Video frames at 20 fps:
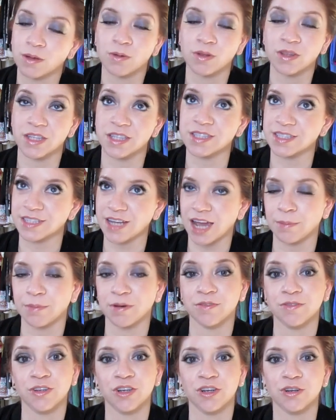this time
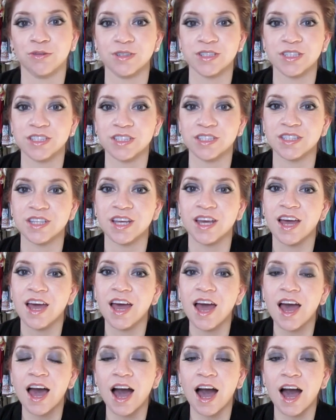of year, which is
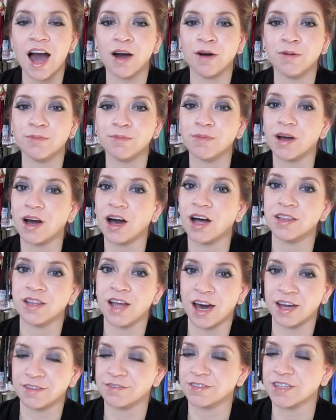a
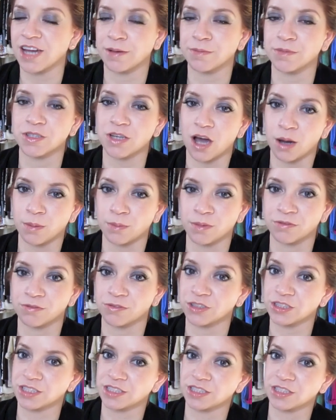lot of times common
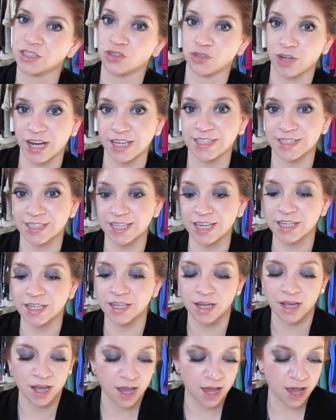for dry
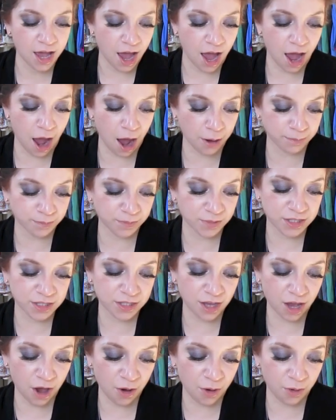skin.
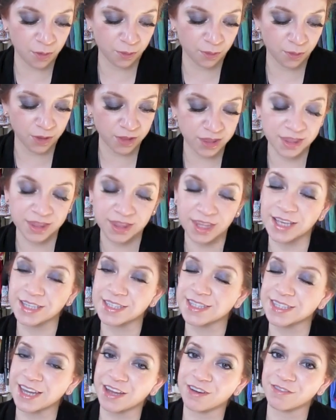So
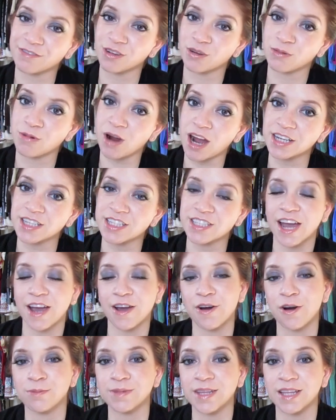thanks again for watching. I
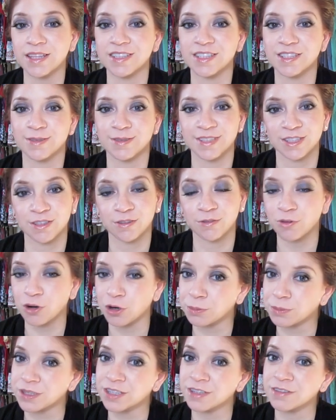hope that this was
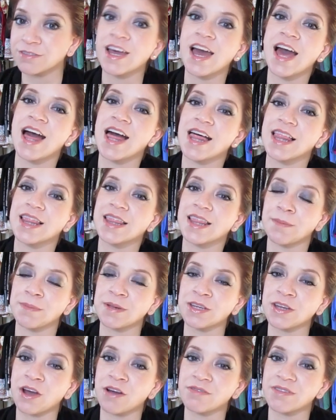informative. Let
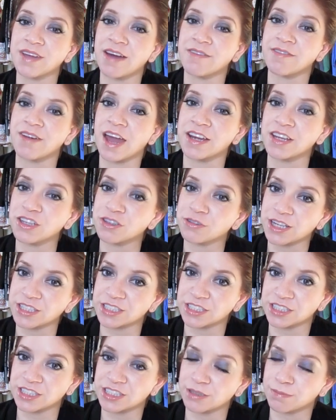me know if you have any
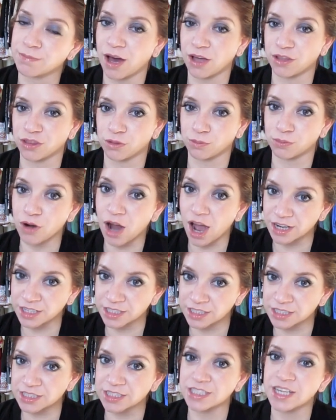questions about the
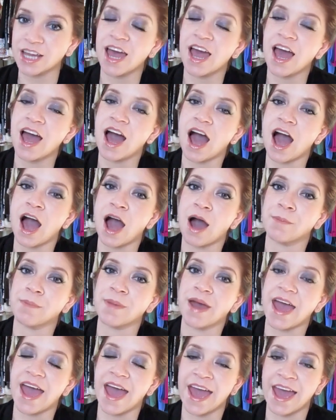product,
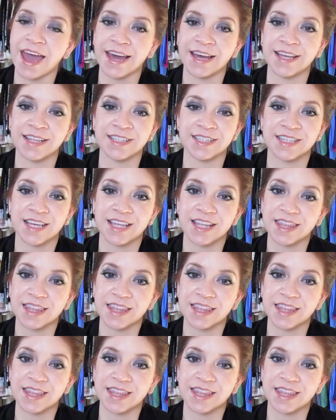and